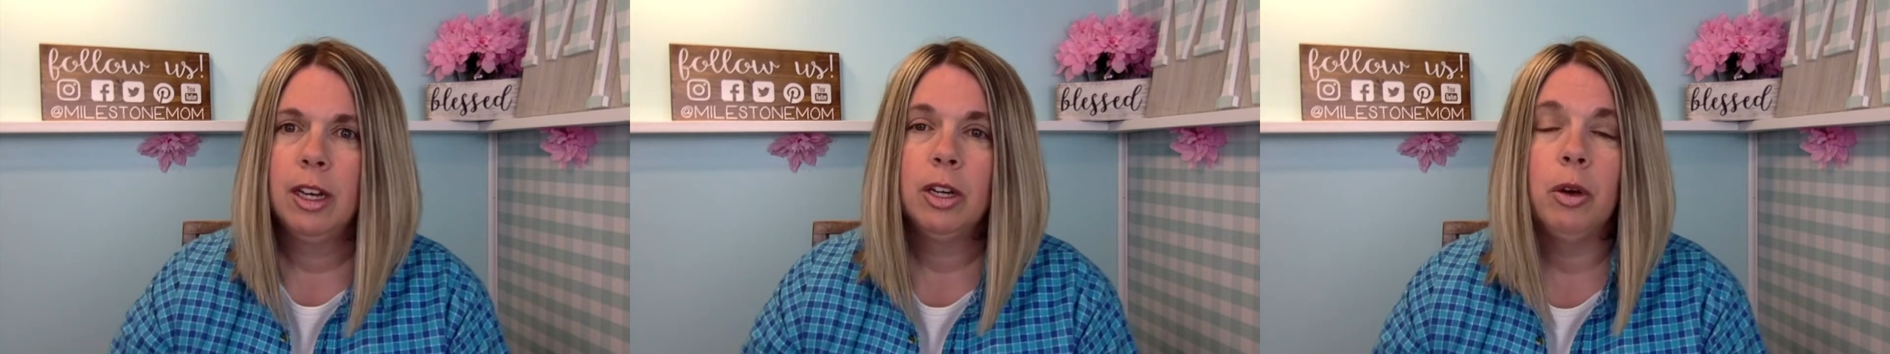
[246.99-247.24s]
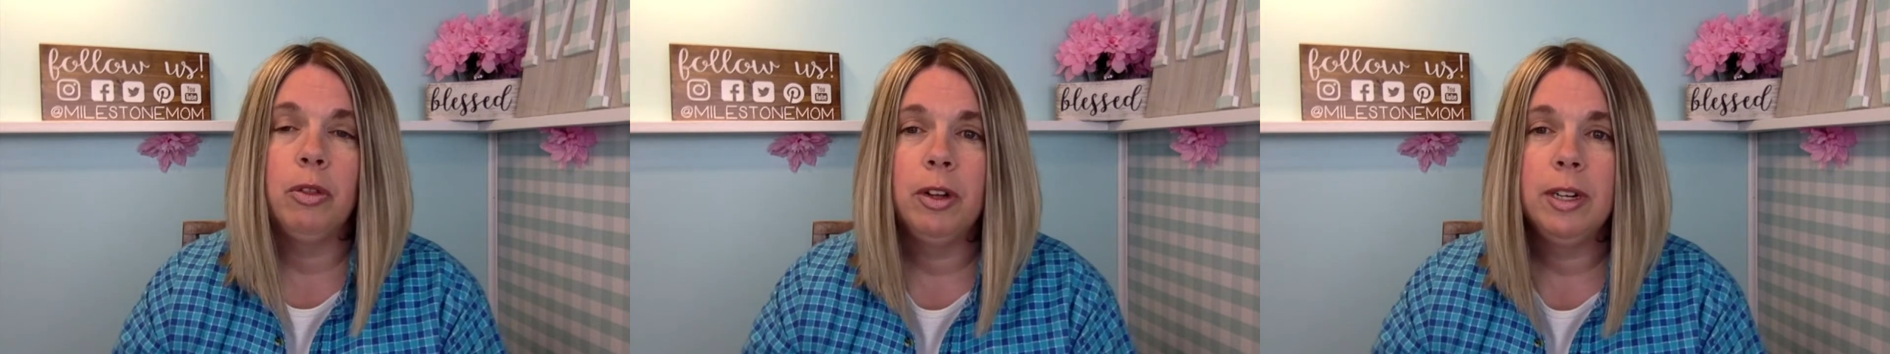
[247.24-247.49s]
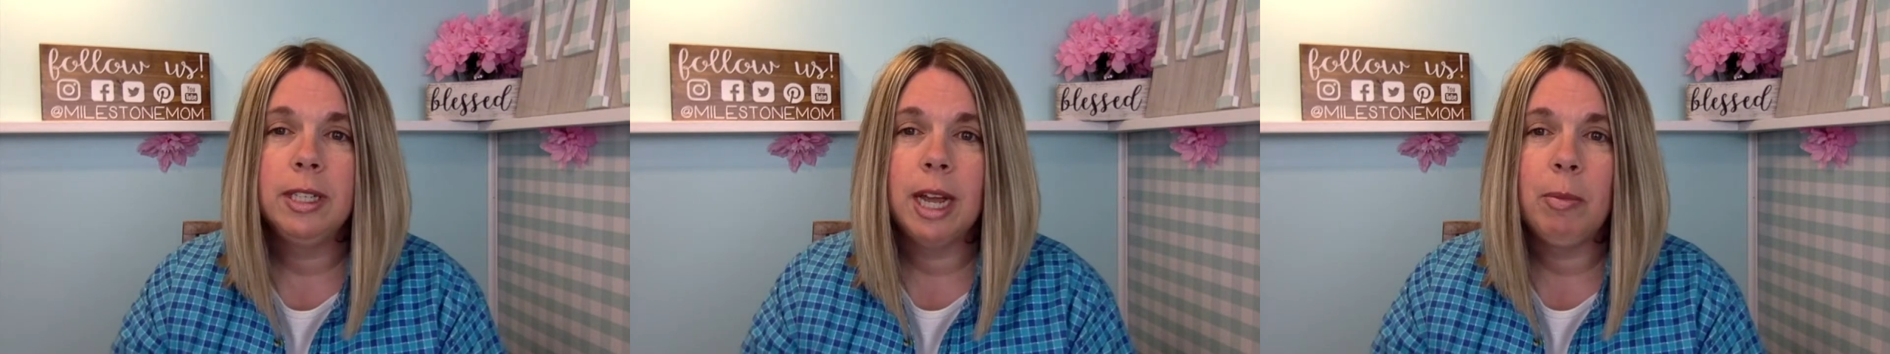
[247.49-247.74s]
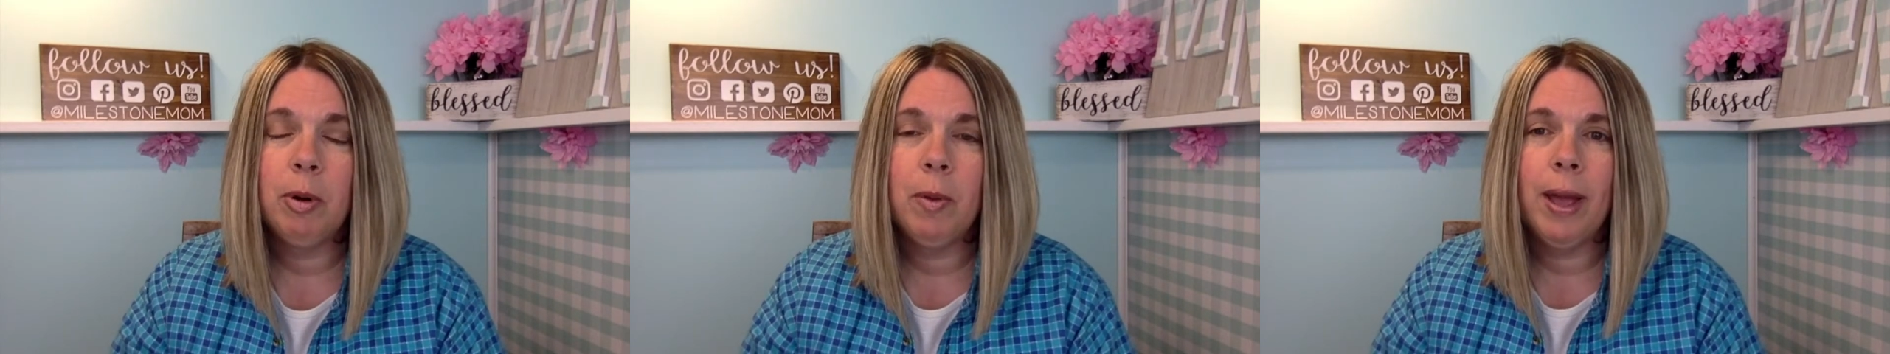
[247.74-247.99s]
Go throw your
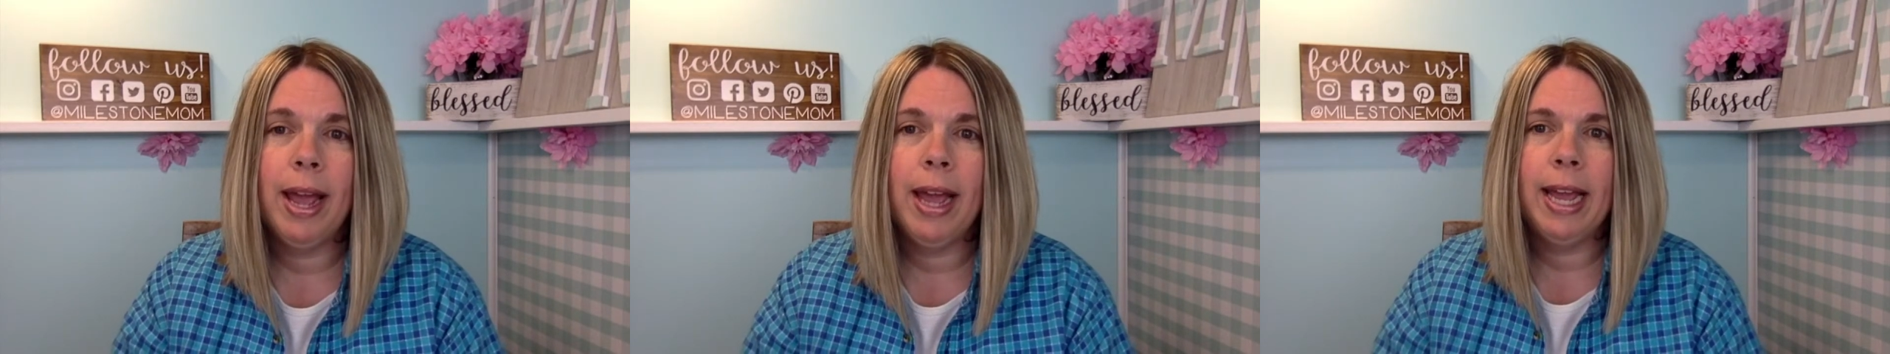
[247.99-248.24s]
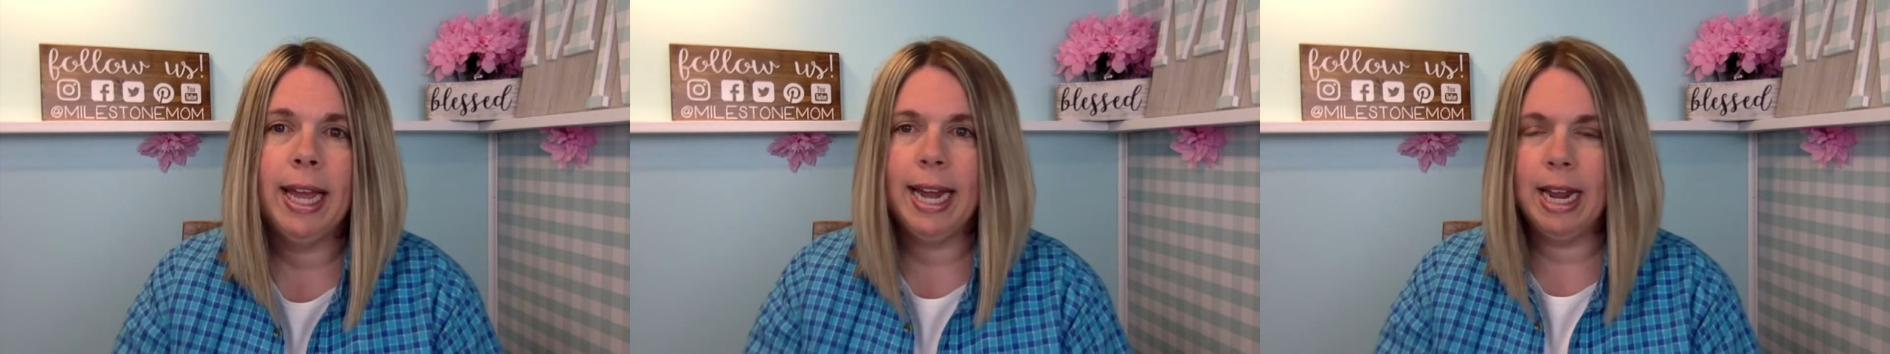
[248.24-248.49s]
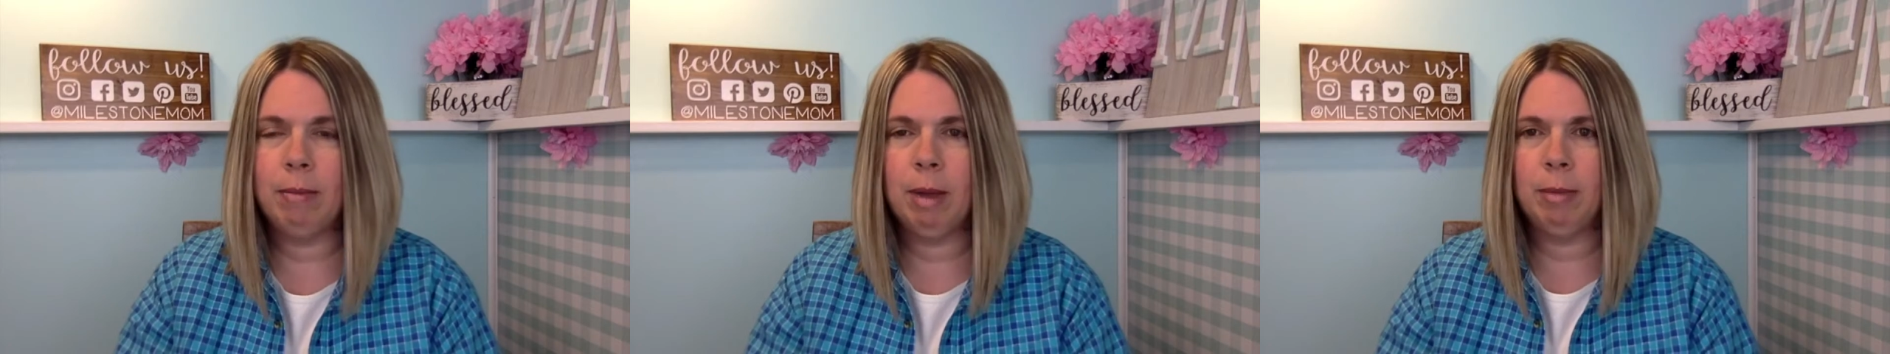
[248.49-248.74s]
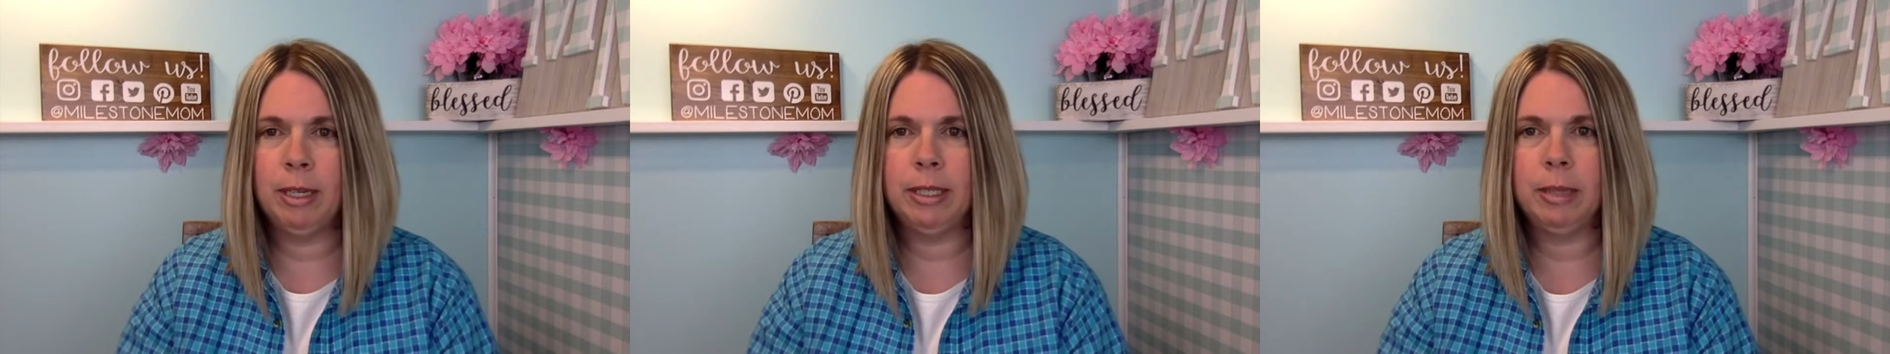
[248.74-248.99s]
diaper away and hand
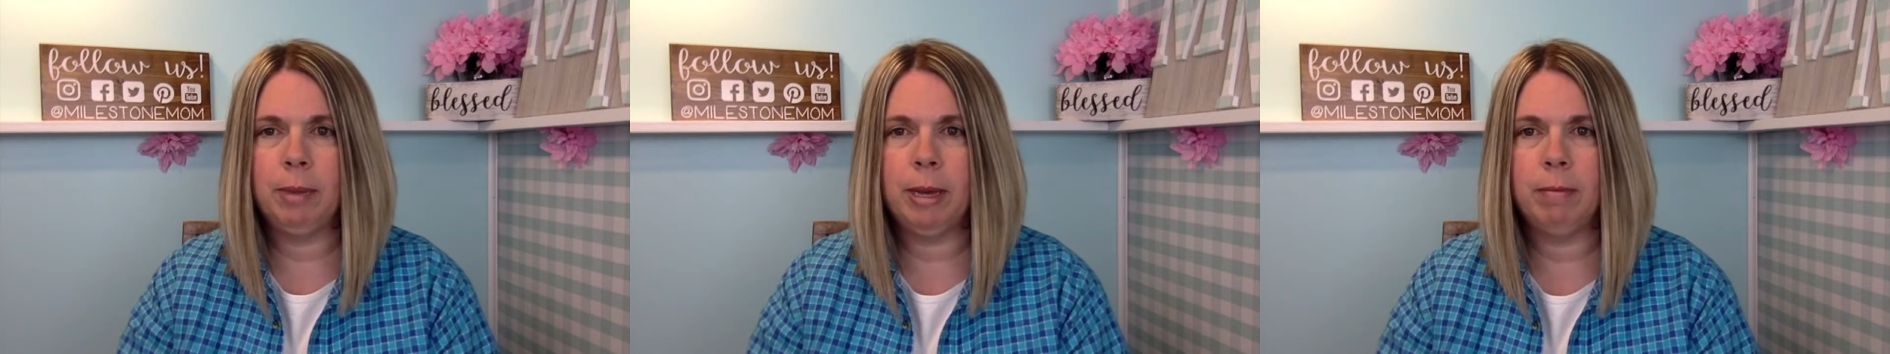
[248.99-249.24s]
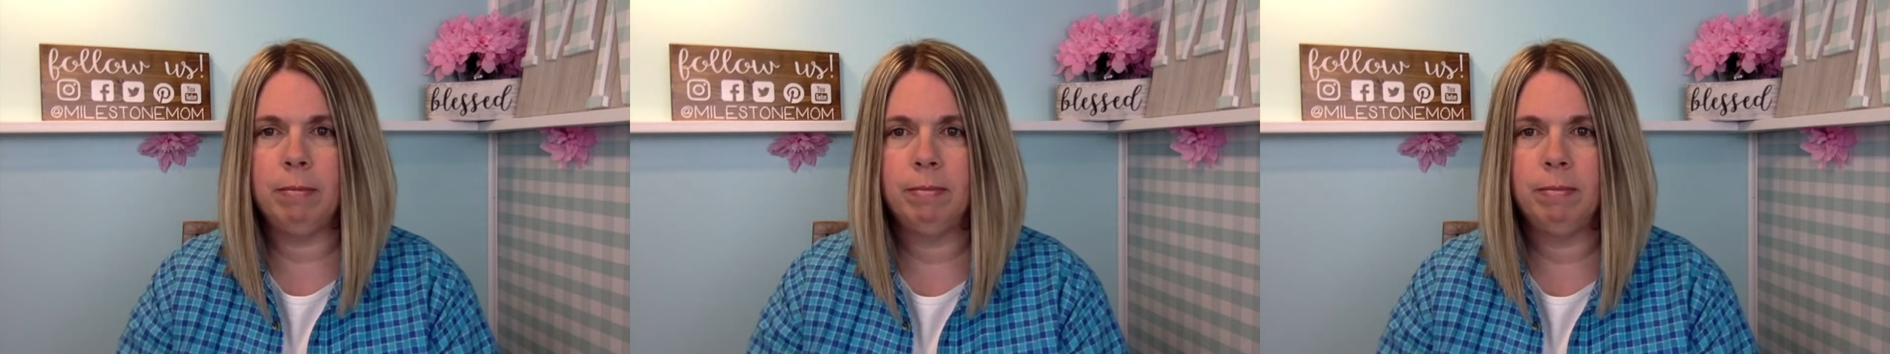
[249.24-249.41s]
mommy your sippy.